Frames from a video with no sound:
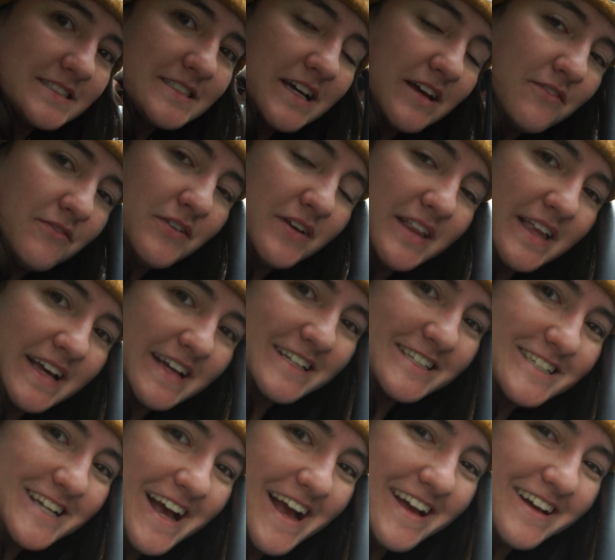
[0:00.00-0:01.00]
I feel like a
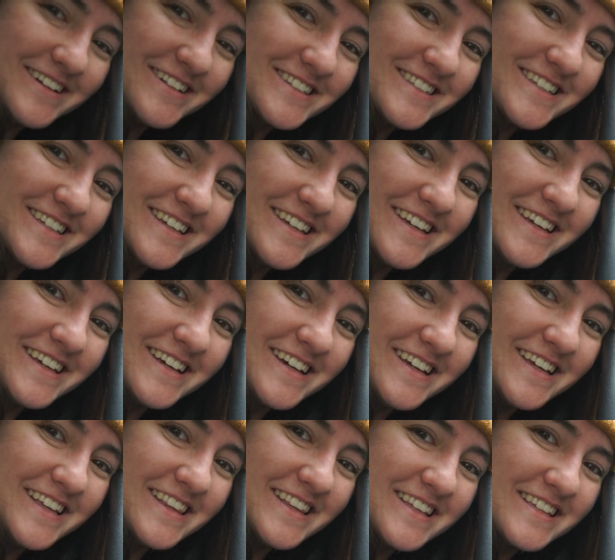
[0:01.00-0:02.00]
child
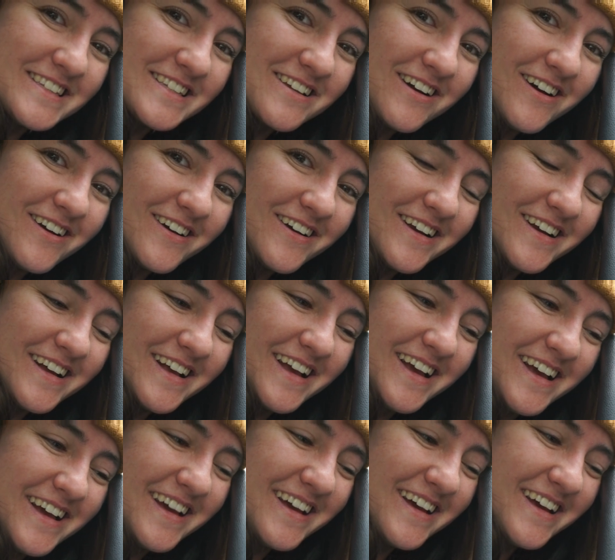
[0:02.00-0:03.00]
in this car.
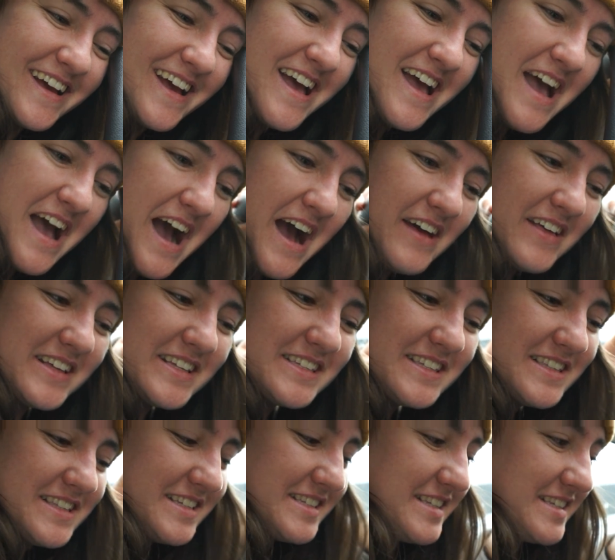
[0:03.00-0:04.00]

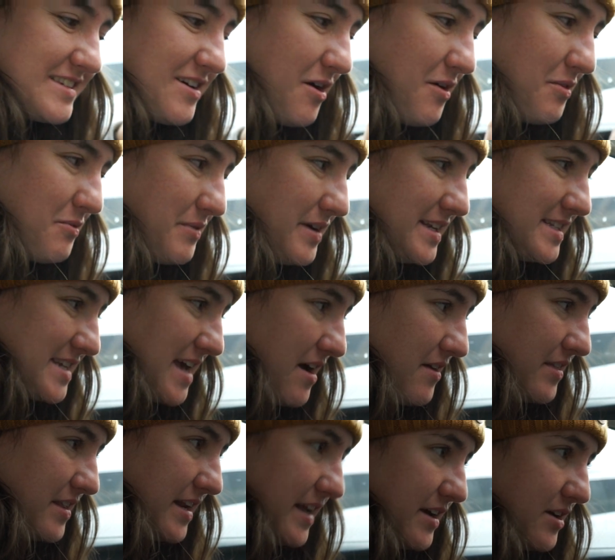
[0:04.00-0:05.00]
This is all the way
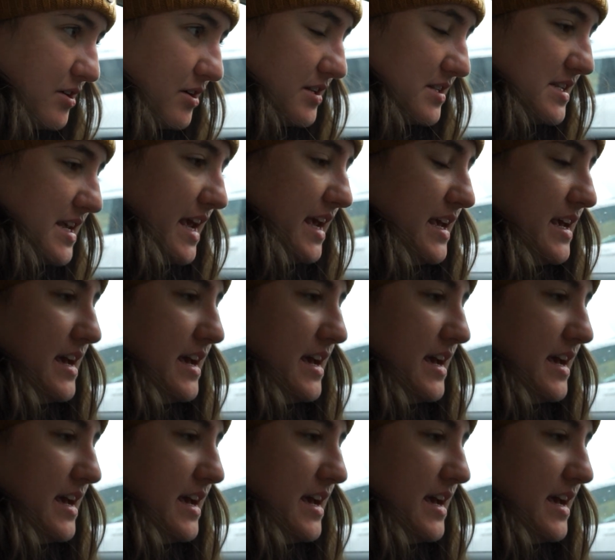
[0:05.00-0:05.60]
down that I could take